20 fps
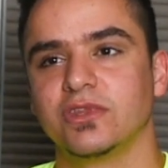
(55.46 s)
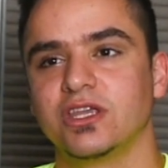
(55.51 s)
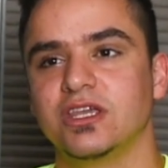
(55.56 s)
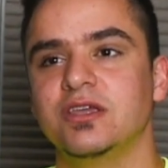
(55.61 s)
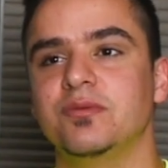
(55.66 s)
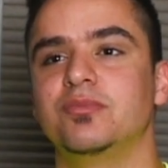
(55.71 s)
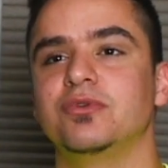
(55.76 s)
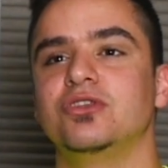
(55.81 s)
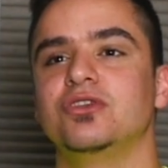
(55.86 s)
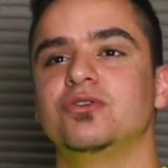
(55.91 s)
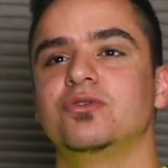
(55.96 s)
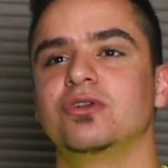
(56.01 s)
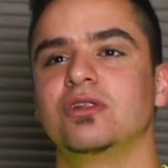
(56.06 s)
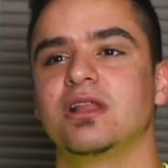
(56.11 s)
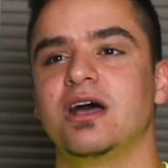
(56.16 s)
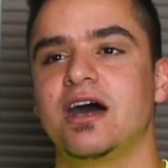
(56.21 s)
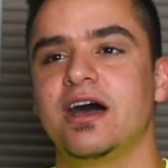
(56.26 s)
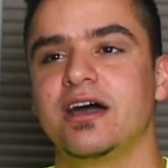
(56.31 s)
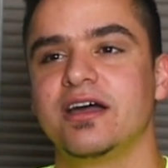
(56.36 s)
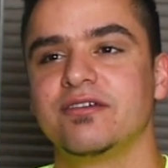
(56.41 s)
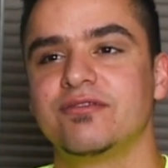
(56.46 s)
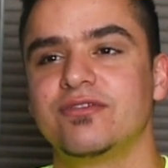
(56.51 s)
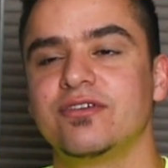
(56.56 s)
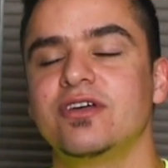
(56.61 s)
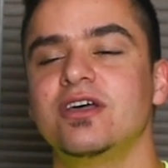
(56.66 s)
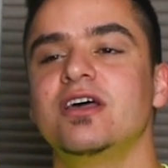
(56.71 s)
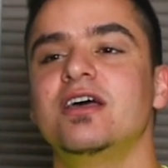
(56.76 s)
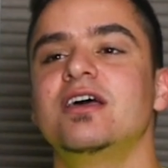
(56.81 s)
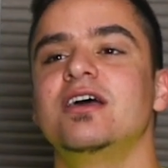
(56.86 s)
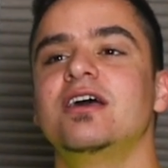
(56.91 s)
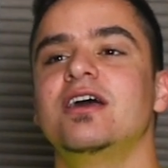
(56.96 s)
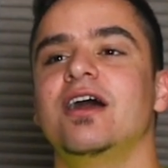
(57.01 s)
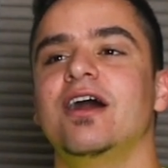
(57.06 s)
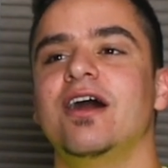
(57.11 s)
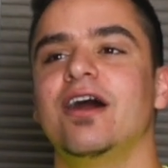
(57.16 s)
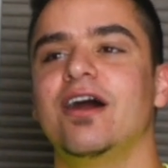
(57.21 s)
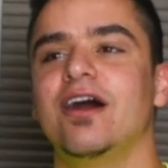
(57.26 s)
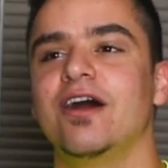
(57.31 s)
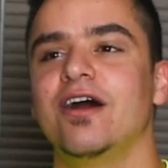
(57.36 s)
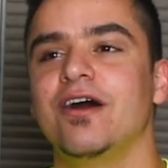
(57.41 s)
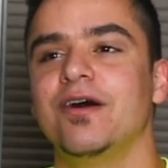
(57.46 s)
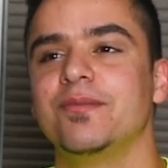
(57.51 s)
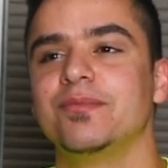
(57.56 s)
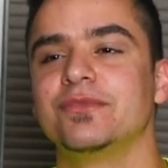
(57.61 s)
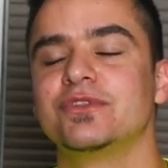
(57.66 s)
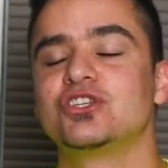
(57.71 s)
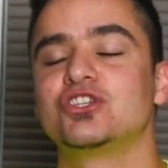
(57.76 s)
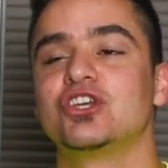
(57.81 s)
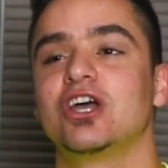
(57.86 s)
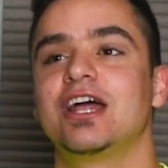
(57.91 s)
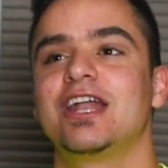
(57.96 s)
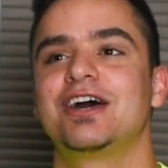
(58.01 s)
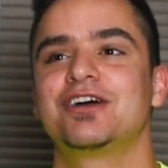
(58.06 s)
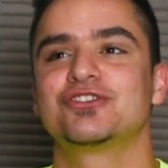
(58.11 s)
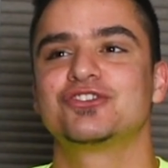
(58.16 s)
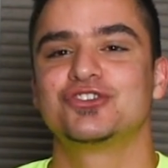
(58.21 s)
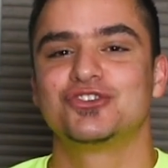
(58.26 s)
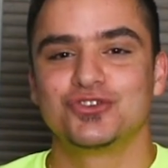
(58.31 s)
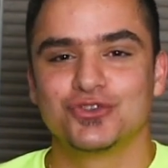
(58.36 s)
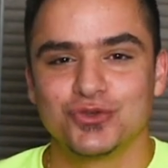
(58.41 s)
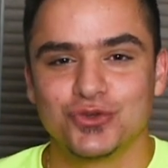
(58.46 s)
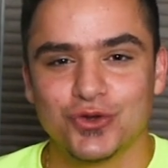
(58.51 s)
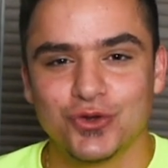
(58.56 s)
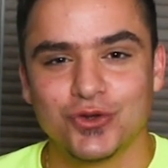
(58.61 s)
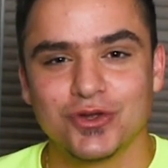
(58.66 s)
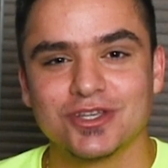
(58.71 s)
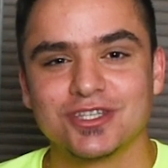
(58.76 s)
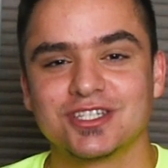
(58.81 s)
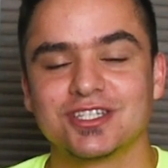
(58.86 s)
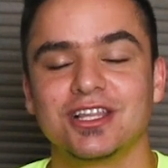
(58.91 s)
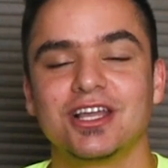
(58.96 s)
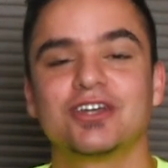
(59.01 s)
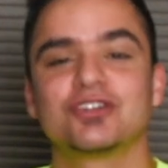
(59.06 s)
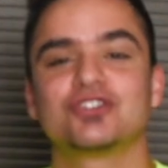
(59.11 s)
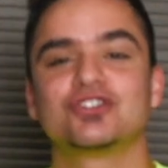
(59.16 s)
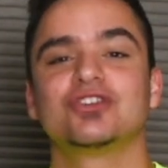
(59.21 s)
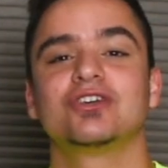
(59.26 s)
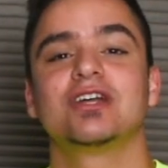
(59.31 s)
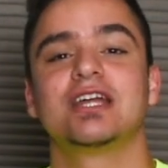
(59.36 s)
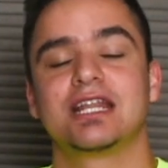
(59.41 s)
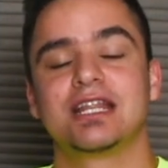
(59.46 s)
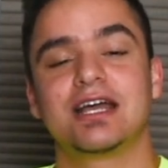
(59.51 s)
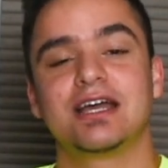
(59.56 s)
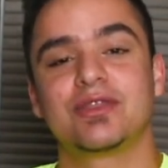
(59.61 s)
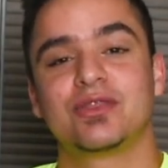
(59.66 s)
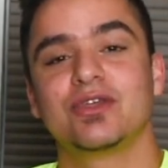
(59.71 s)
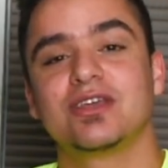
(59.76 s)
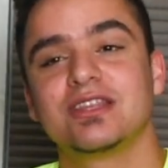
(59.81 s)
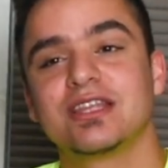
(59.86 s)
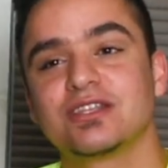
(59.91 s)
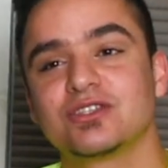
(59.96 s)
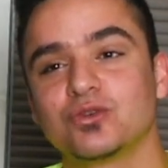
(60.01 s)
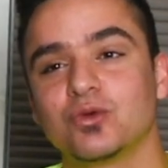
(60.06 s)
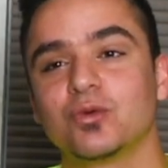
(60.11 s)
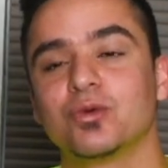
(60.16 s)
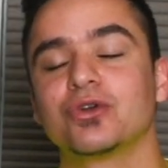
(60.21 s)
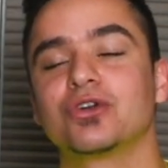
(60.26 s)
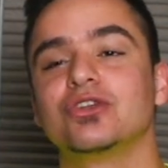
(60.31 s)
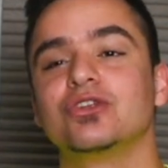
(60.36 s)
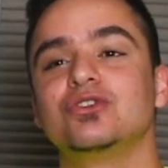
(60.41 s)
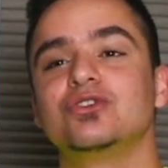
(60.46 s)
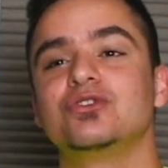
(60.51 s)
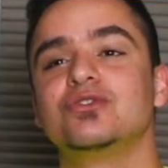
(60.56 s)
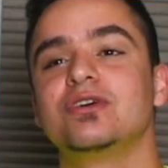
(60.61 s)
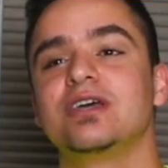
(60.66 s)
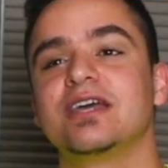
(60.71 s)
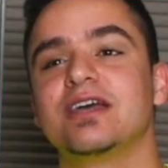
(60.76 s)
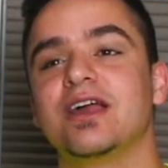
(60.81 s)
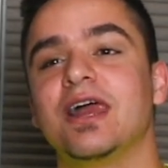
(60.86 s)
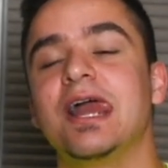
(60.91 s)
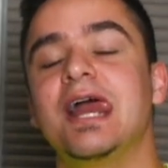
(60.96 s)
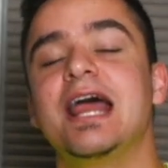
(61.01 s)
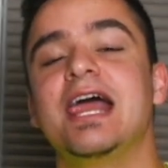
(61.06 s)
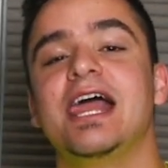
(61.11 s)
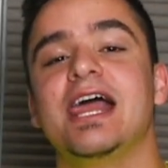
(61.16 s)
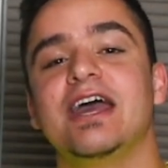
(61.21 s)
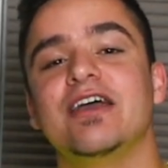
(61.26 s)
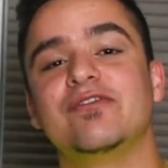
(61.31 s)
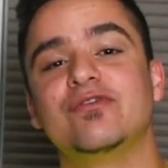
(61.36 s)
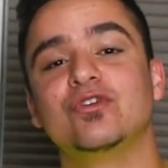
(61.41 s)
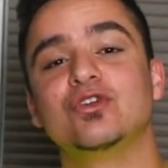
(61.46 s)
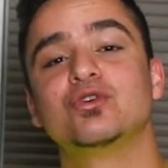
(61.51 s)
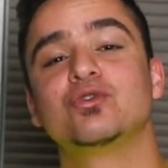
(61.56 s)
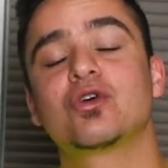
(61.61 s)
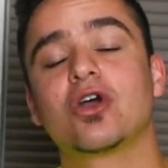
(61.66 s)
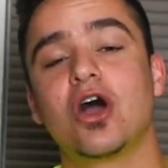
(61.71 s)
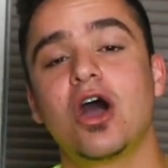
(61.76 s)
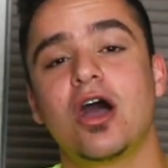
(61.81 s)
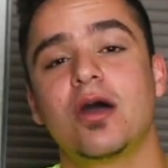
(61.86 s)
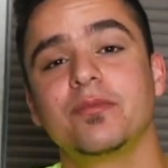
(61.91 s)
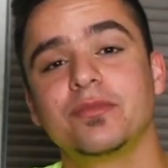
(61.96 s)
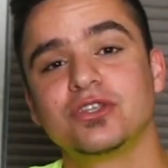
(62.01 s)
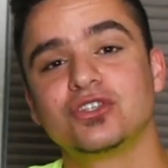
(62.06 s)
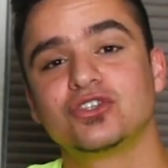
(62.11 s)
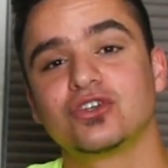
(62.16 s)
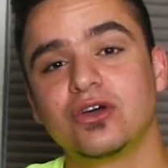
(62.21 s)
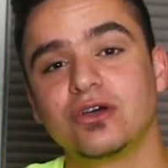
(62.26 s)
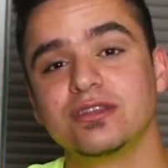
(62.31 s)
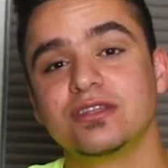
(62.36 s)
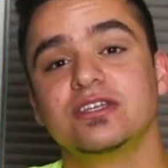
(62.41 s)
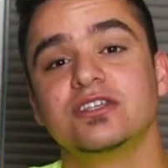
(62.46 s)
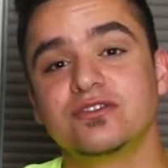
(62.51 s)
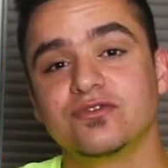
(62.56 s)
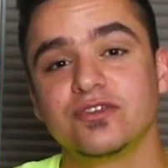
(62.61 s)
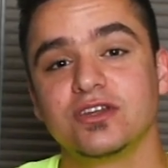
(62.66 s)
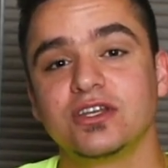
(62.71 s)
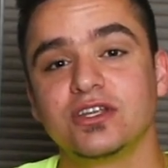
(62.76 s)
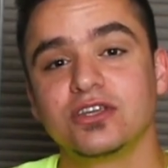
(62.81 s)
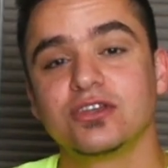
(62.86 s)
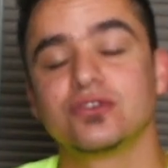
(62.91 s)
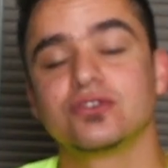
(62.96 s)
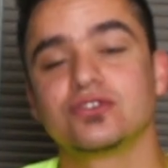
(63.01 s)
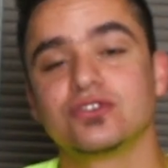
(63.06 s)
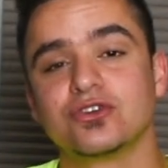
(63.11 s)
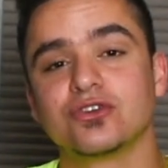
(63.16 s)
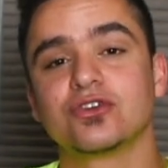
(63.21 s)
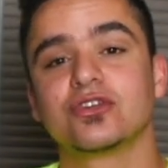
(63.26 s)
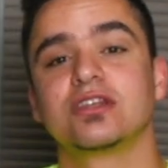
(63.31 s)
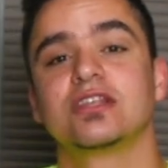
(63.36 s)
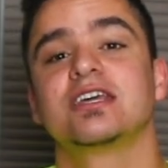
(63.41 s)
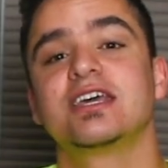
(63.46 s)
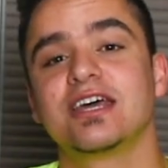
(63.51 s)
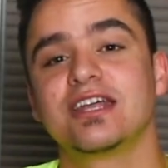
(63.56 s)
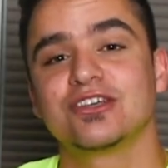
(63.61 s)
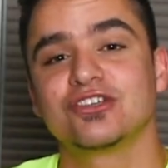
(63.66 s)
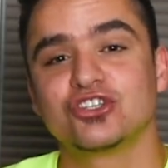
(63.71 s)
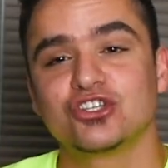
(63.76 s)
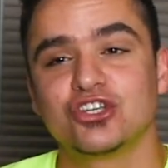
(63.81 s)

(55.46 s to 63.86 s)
keeping you alive. Shout out to Chris Luster, and I think that's what we're going to do here. If you comment on these videos, you're going to get a